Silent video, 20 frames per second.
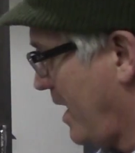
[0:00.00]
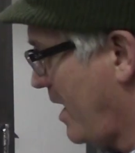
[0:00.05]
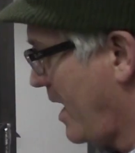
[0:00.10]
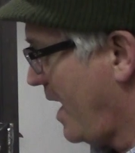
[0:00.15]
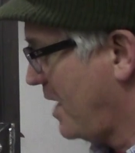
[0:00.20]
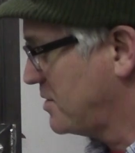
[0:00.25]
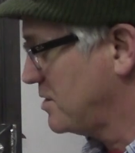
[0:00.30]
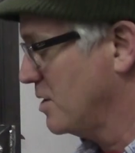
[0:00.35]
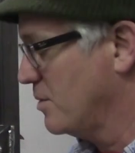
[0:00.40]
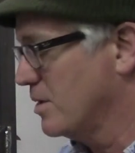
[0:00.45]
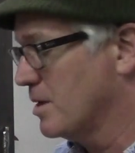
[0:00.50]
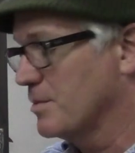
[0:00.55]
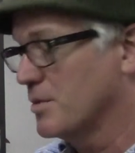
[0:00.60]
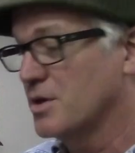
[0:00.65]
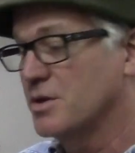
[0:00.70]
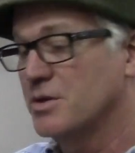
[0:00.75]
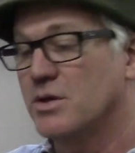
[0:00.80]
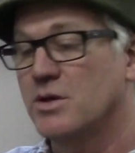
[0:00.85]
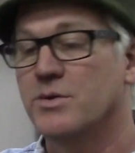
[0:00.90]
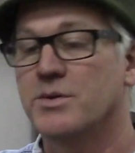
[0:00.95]
Actually, what I'm
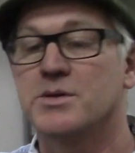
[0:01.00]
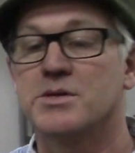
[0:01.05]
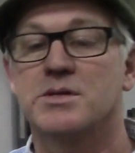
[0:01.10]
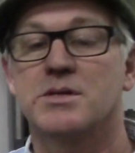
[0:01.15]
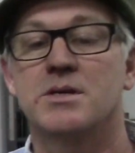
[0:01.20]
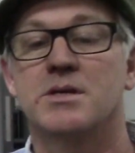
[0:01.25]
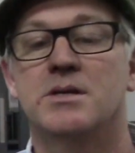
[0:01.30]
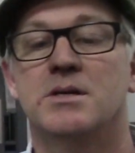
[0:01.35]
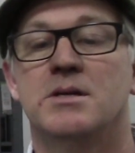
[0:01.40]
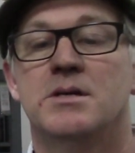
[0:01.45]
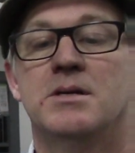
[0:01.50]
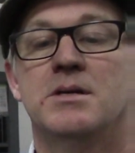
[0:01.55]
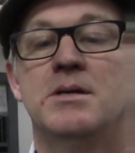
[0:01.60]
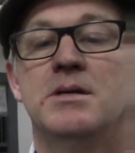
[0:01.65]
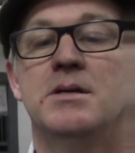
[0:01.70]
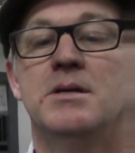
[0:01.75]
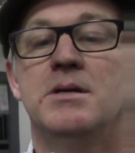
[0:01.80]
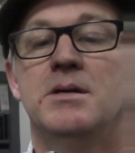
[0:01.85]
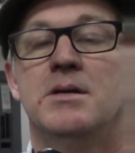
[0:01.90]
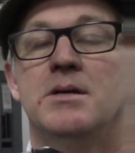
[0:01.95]
going to do is,
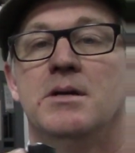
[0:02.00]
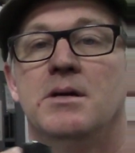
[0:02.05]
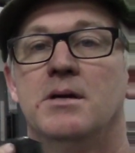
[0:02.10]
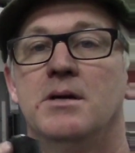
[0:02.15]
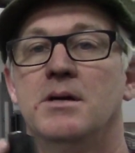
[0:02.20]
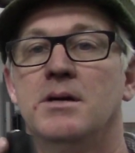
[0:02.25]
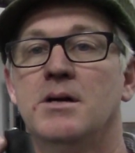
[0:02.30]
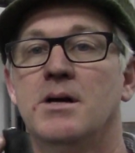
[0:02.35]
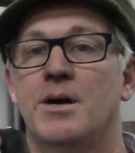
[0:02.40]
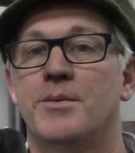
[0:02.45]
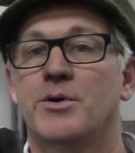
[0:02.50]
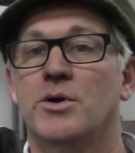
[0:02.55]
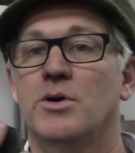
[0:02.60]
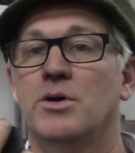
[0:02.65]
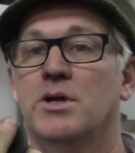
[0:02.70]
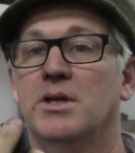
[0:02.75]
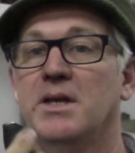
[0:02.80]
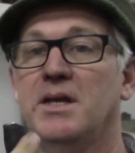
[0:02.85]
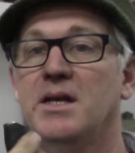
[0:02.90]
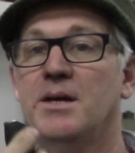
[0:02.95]
I'm going to
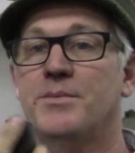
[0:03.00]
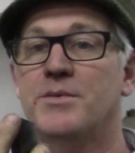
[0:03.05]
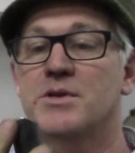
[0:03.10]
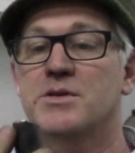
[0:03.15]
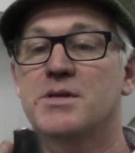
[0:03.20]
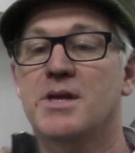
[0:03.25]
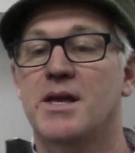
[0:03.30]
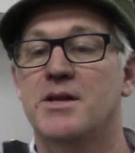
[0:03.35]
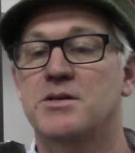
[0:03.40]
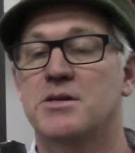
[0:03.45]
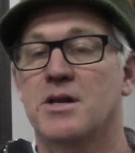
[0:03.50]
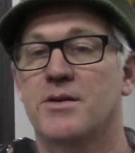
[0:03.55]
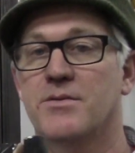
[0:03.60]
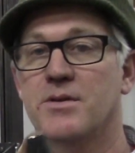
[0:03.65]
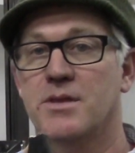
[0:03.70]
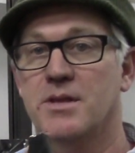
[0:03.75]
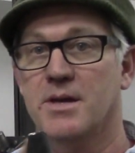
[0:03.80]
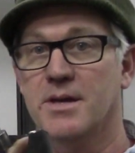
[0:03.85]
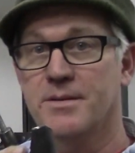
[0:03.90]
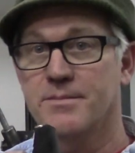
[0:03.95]
go clean up this edge and
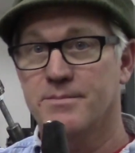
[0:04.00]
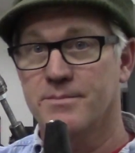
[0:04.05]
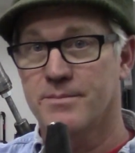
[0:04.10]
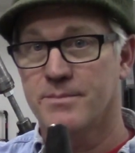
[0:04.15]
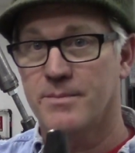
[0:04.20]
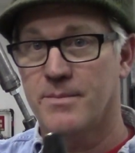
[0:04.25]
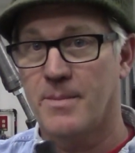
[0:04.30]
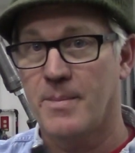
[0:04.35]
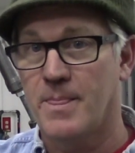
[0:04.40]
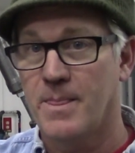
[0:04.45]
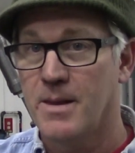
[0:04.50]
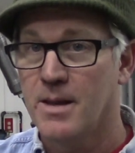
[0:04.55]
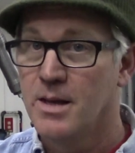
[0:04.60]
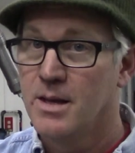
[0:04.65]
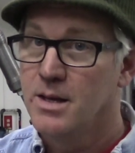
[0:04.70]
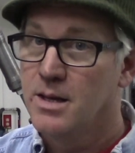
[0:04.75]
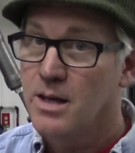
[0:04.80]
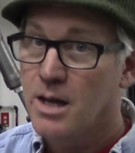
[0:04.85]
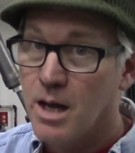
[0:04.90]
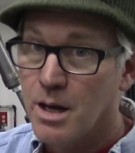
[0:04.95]
everything.
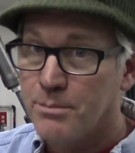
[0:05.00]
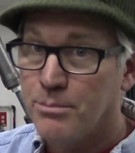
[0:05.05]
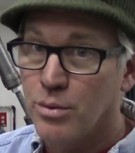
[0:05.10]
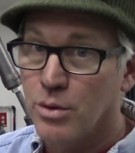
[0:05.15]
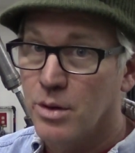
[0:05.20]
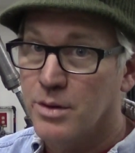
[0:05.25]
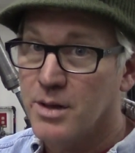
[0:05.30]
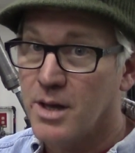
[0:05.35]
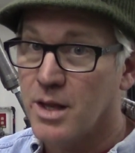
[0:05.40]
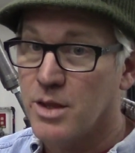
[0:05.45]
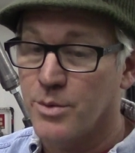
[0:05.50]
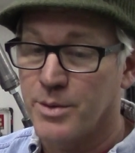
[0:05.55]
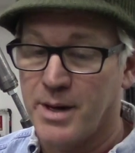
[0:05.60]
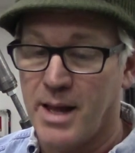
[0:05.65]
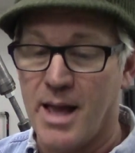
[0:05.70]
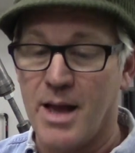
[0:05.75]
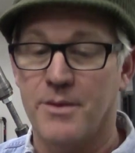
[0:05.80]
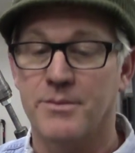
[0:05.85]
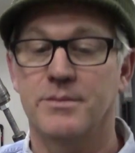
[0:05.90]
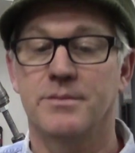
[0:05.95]
I'll pull the other one
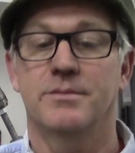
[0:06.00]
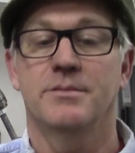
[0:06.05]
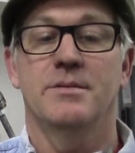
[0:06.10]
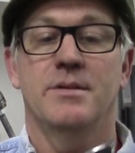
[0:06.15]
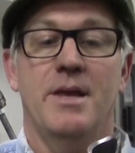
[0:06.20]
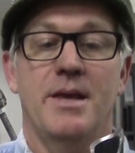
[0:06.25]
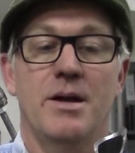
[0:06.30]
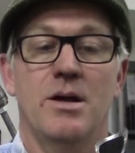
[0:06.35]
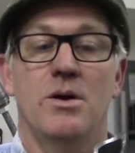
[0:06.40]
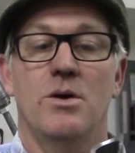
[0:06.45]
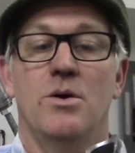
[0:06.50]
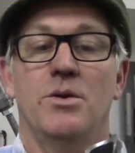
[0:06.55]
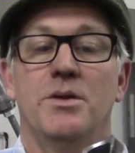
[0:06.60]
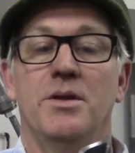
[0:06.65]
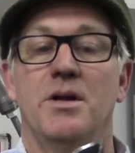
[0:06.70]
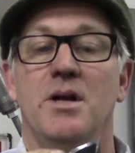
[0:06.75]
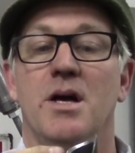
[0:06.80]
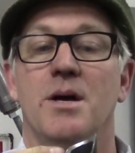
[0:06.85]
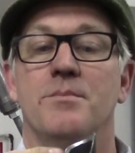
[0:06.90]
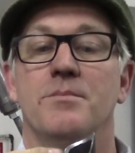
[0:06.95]
out and I'll hold
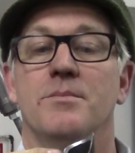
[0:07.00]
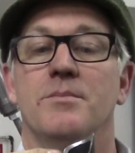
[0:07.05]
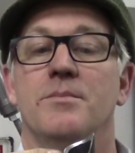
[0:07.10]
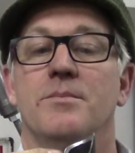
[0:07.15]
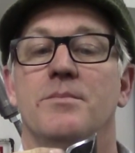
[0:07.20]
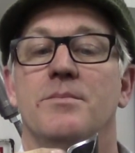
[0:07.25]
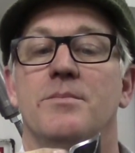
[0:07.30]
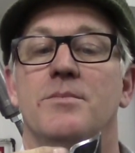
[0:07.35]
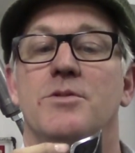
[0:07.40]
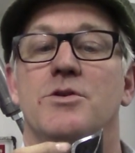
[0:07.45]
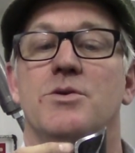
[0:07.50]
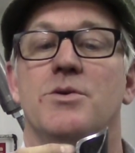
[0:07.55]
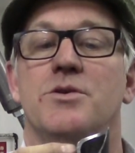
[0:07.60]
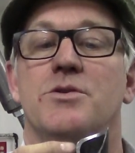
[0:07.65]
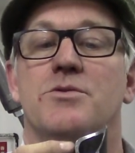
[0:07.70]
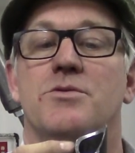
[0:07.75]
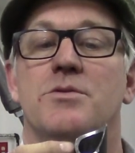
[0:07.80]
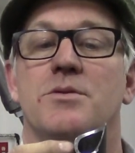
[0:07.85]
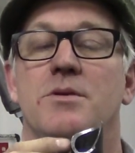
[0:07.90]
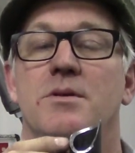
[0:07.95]
it up so
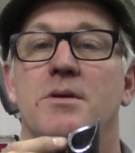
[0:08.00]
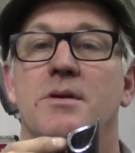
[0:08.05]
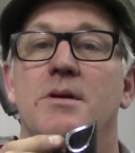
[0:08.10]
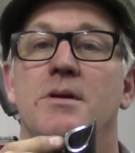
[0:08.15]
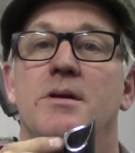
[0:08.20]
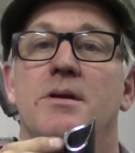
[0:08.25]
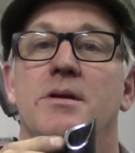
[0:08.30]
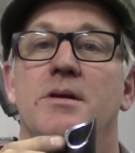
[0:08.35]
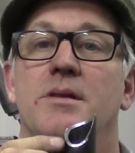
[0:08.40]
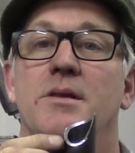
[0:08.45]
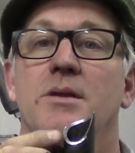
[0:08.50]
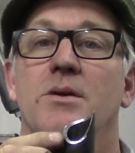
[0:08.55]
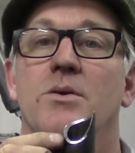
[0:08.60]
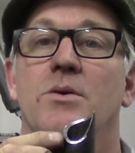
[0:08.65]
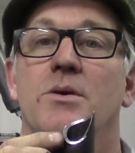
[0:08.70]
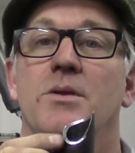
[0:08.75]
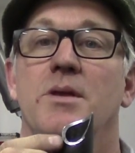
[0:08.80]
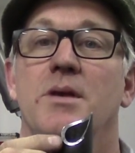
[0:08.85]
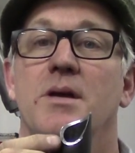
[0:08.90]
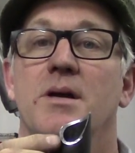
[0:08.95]
it's,
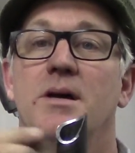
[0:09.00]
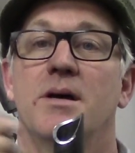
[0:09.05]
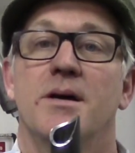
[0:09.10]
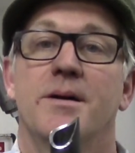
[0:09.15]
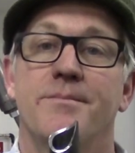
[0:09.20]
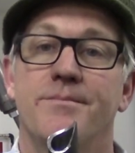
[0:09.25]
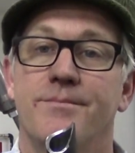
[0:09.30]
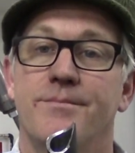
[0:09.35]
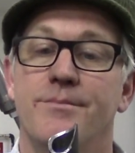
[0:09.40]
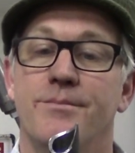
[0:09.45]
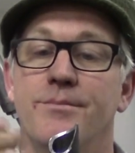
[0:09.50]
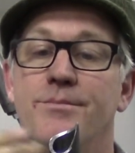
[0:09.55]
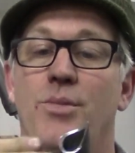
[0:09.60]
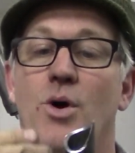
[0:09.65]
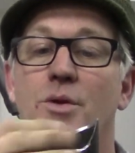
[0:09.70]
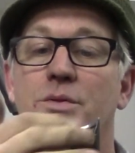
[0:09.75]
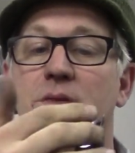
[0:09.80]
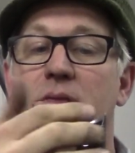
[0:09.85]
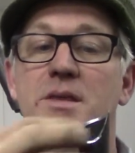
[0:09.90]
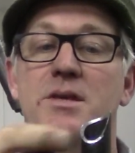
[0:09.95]

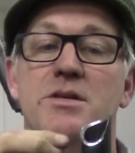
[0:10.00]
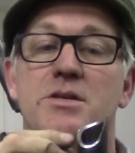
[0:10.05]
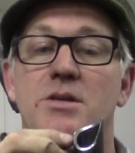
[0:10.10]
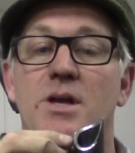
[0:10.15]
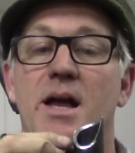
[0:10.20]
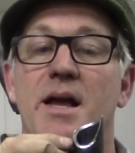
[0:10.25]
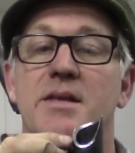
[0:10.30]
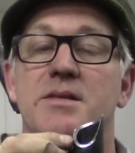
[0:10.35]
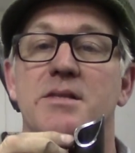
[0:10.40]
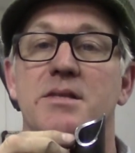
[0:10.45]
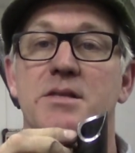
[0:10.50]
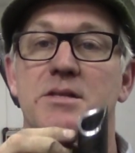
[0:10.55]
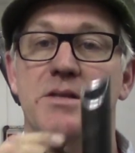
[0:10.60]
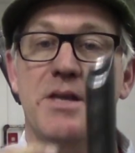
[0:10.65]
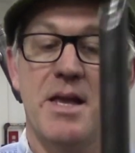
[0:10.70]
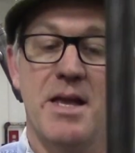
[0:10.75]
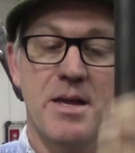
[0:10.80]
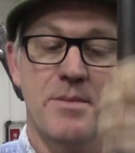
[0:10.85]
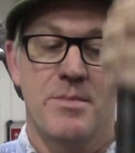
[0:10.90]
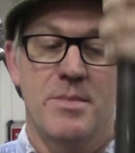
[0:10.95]
both of these sides are the
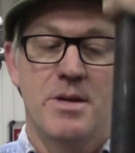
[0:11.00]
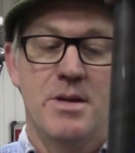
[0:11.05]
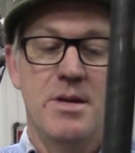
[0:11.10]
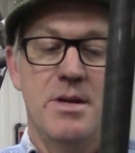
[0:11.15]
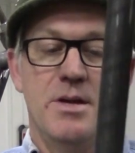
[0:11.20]
same,